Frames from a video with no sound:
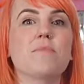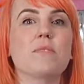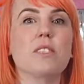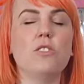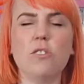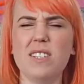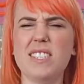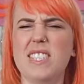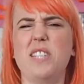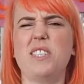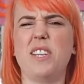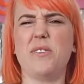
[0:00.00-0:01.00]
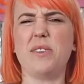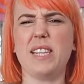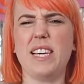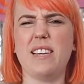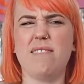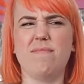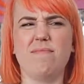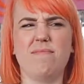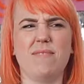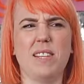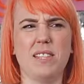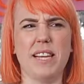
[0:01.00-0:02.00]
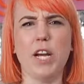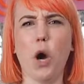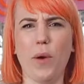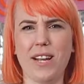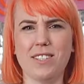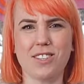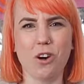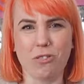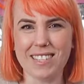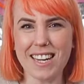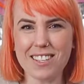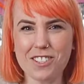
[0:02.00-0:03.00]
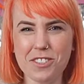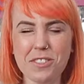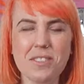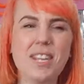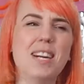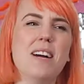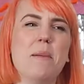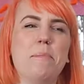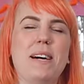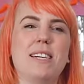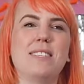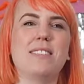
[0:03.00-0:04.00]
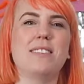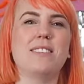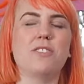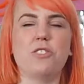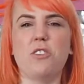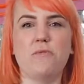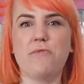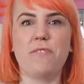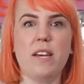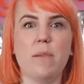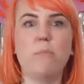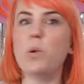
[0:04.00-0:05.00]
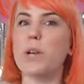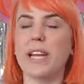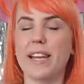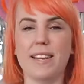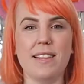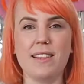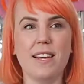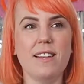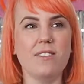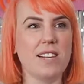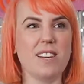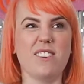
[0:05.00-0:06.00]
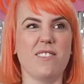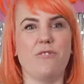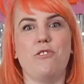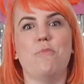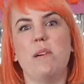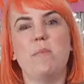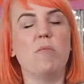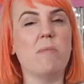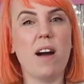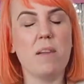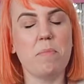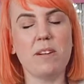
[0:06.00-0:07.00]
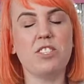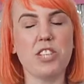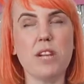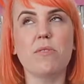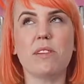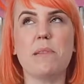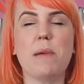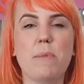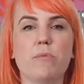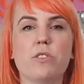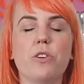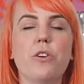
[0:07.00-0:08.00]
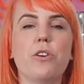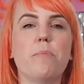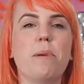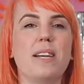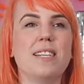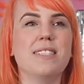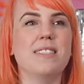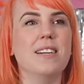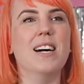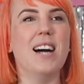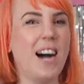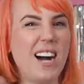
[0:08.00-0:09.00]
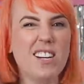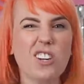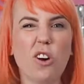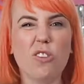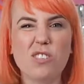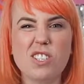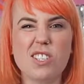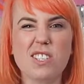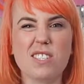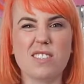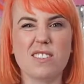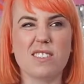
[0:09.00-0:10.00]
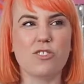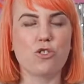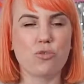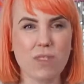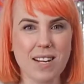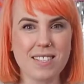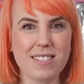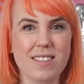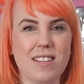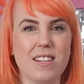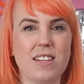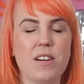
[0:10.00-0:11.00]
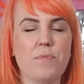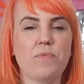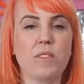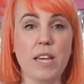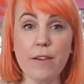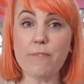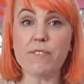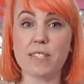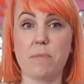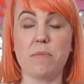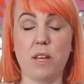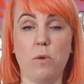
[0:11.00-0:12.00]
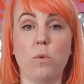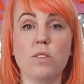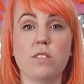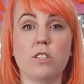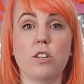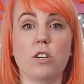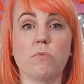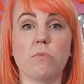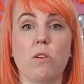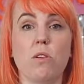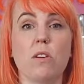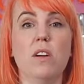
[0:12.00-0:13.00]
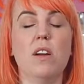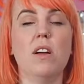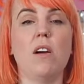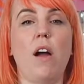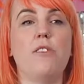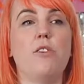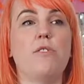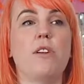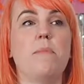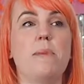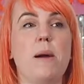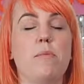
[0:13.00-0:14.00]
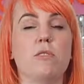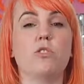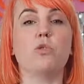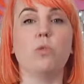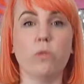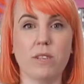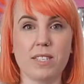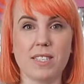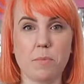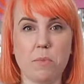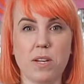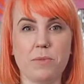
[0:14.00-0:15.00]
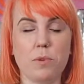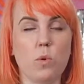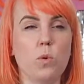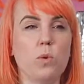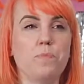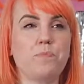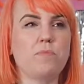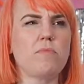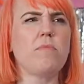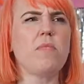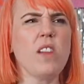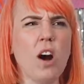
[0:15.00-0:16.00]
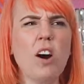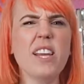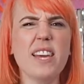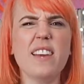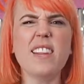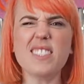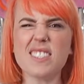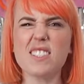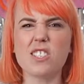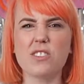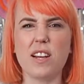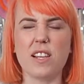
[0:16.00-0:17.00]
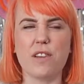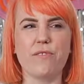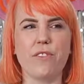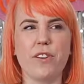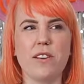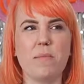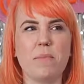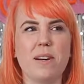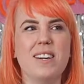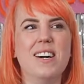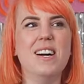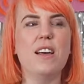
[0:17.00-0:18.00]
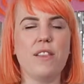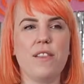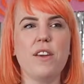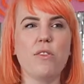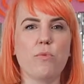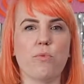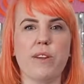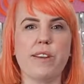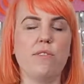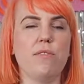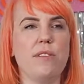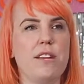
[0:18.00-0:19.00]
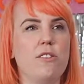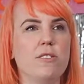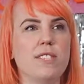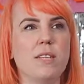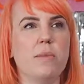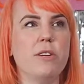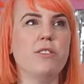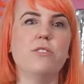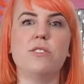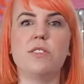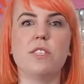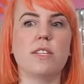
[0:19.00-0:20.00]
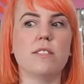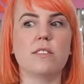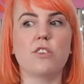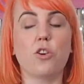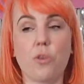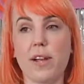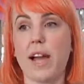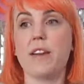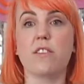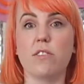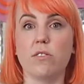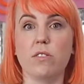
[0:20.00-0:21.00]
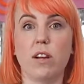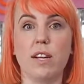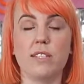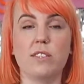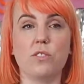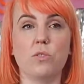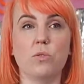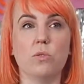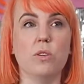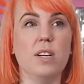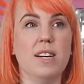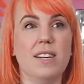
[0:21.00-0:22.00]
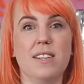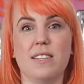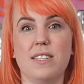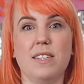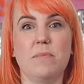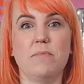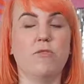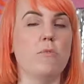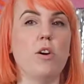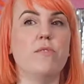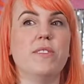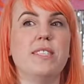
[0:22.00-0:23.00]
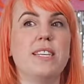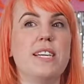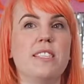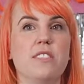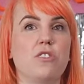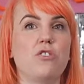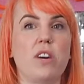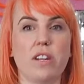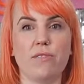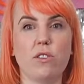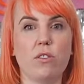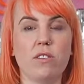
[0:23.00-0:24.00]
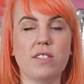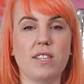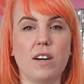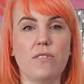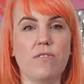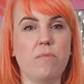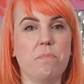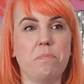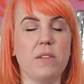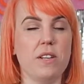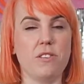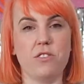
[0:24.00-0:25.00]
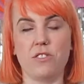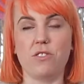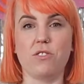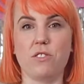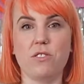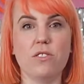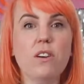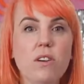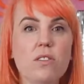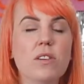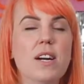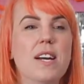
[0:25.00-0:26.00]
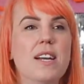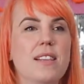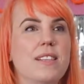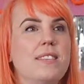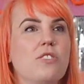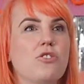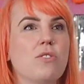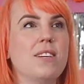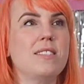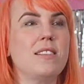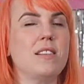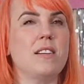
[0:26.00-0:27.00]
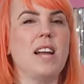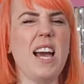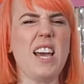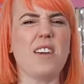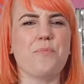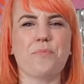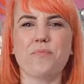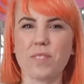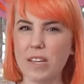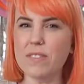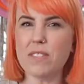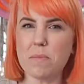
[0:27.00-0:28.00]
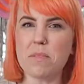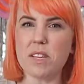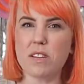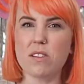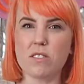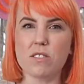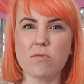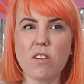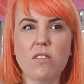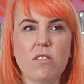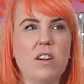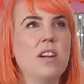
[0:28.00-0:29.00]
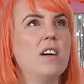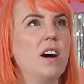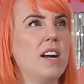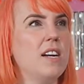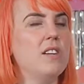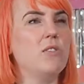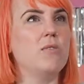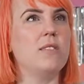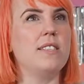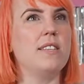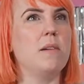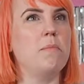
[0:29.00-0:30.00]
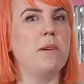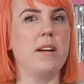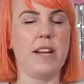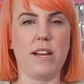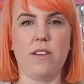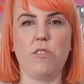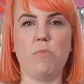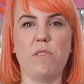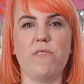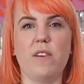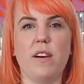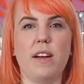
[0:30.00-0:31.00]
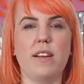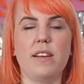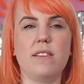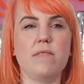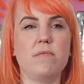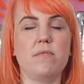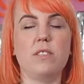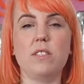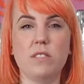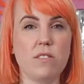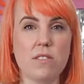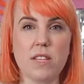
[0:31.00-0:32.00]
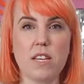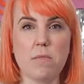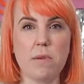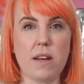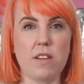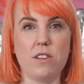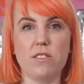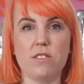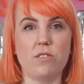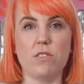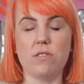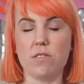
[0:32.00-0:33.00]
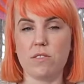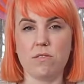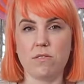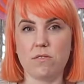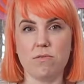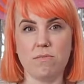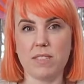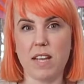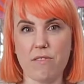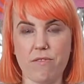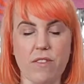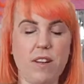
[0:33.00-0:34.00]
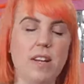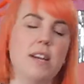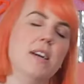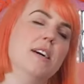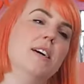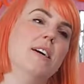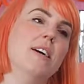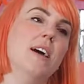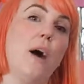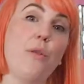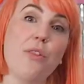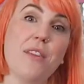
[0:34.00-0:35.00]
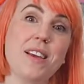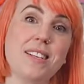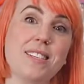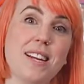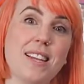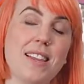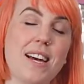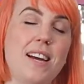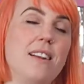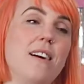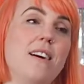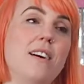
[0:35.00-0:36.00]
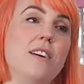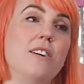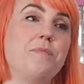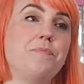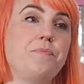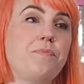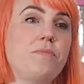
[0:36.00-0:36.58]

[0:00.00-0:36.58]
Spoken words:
not necessarily that they're going to contact you, but so don't fear putting it in there. Like a few people might, but generally people don't. But it's an unconscious trust that if something was to go wrong, I know that I'd be able to talk to someone, or oh yeah, that's an Australian phone number, they're real, they're not someone who's just created an online store from overseas and trying to flog stuff that you just don't know. There's a trust that, hey, if something goes wrong, I can call this number and it'll be fine, and you just don't think about it, you just know that you're safe. Other things like that are